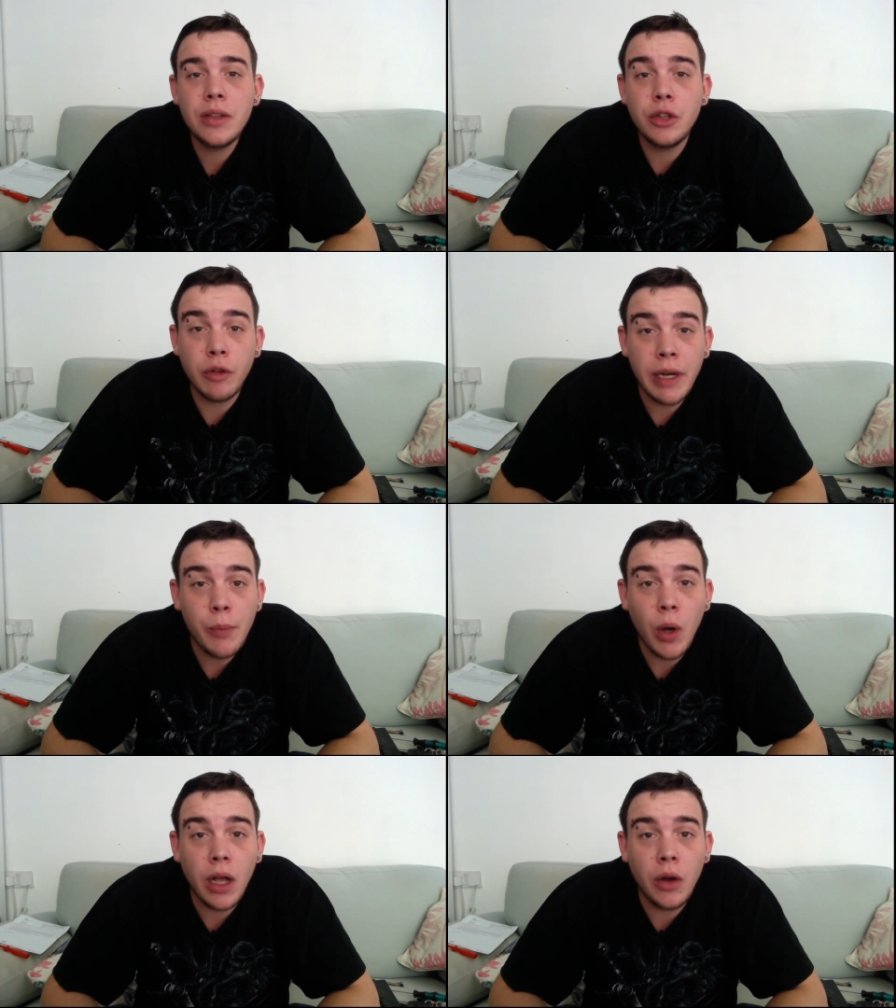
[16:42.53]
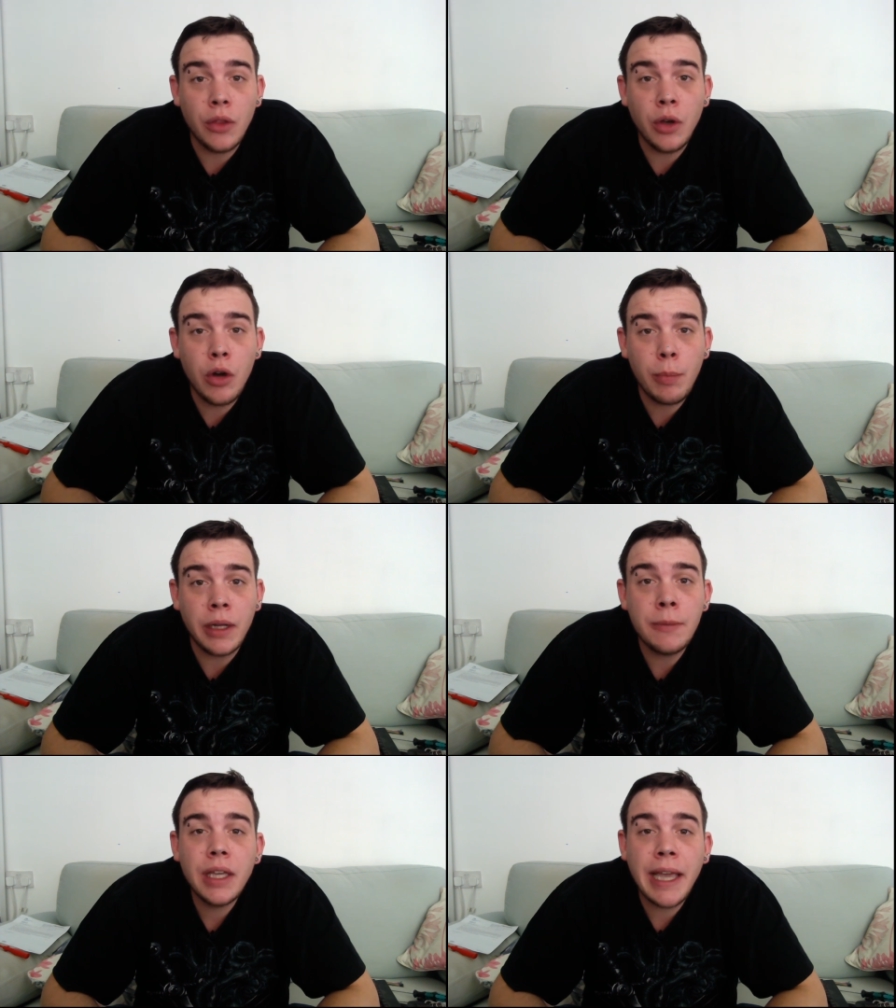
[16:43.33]
The green wire on the hopper
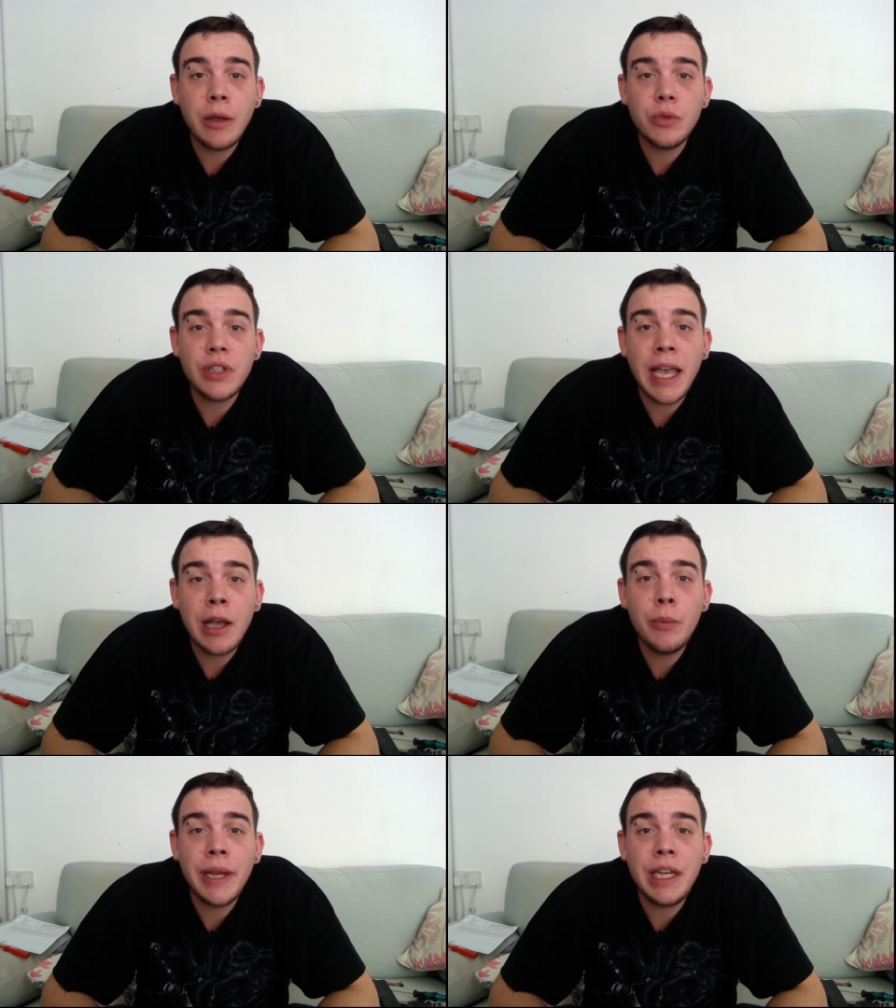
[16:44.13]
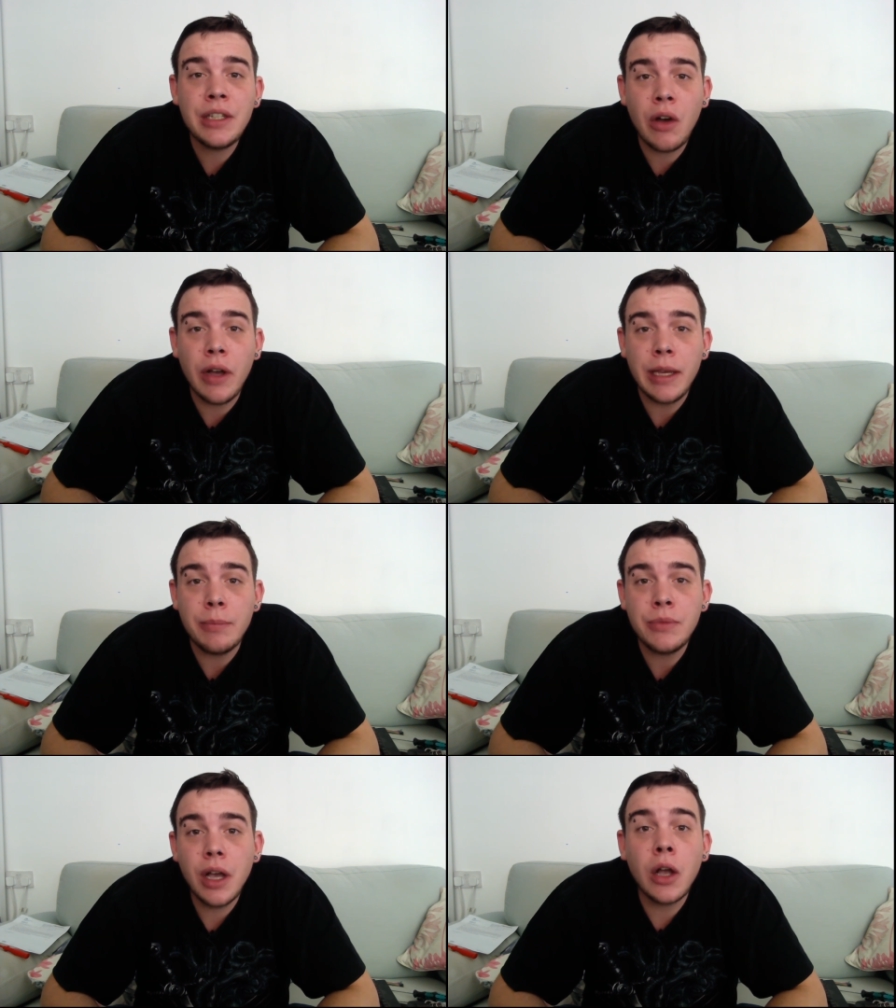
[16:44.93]
counts how many
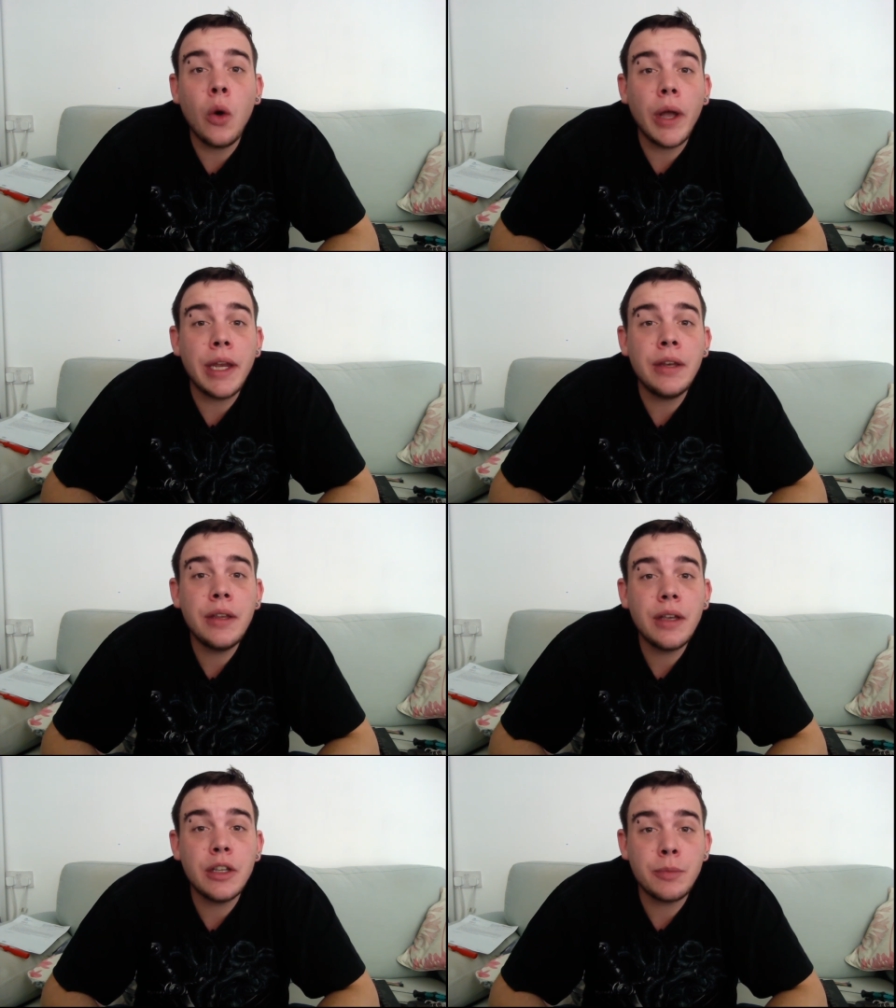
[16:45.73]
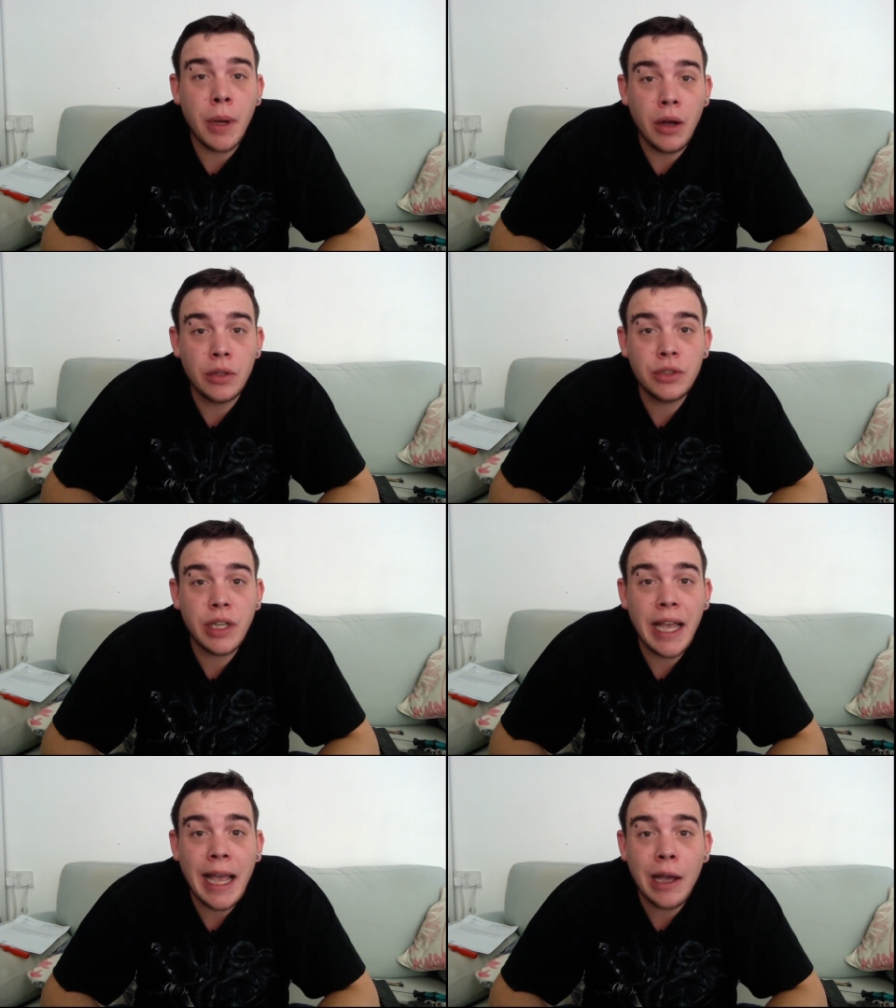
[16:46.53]
times a coin has passed
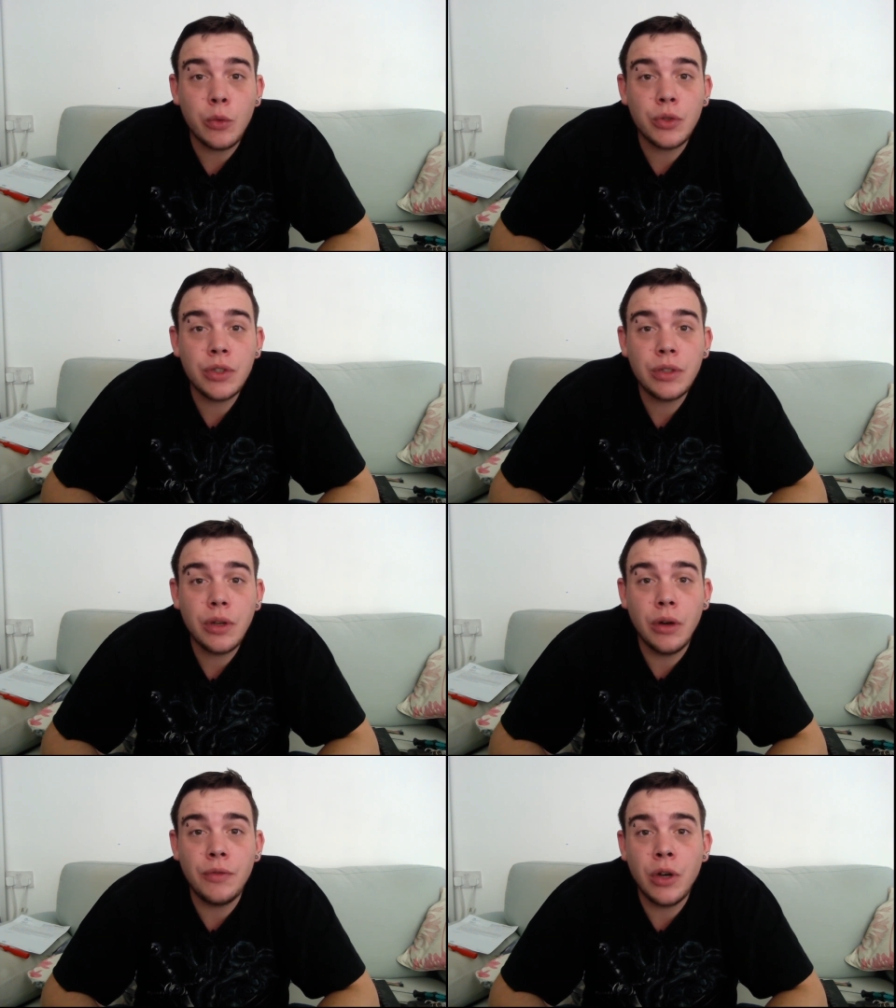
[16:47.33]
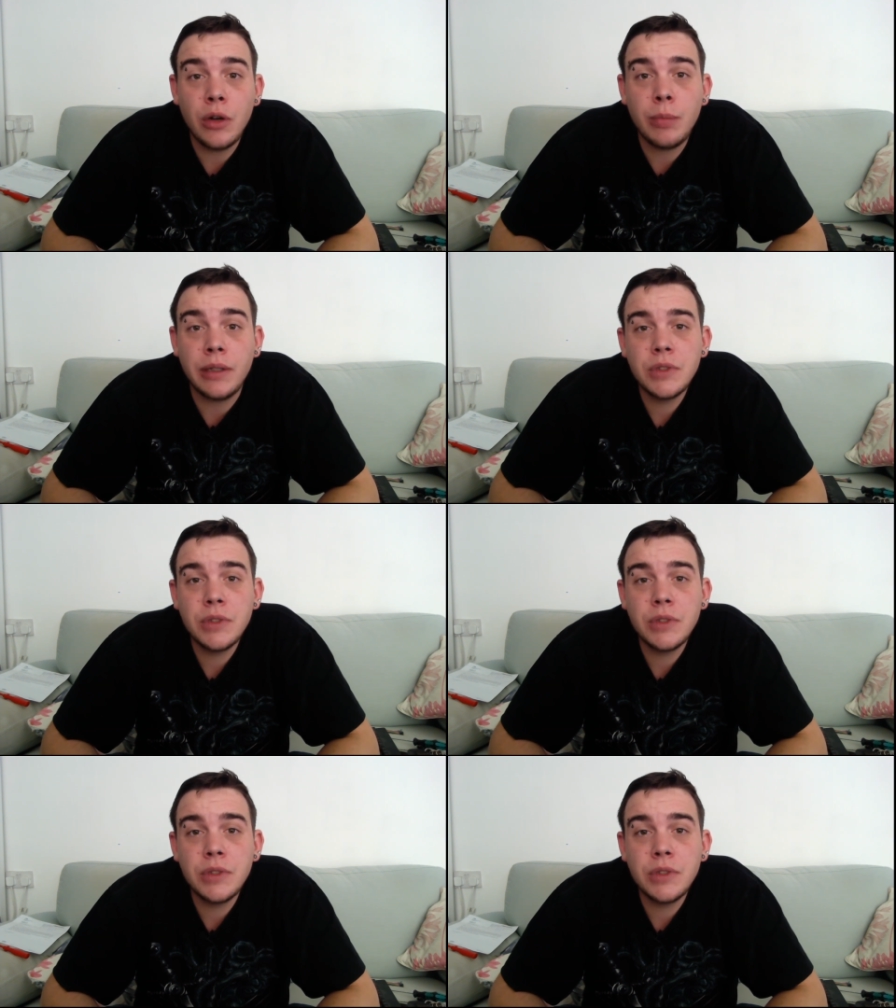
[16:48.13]
out of the hopper.